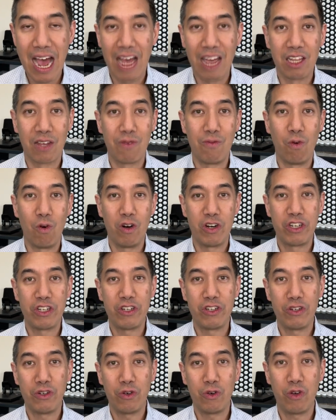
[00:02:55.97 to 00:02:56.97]
I look forward
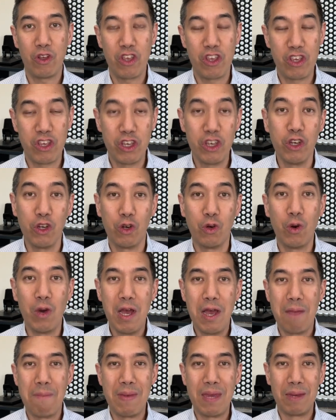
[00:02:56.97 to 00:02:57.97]
to you
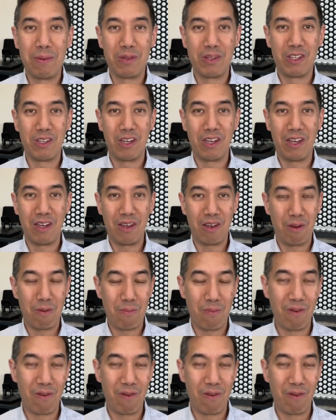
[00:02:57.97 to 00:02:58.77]
being able to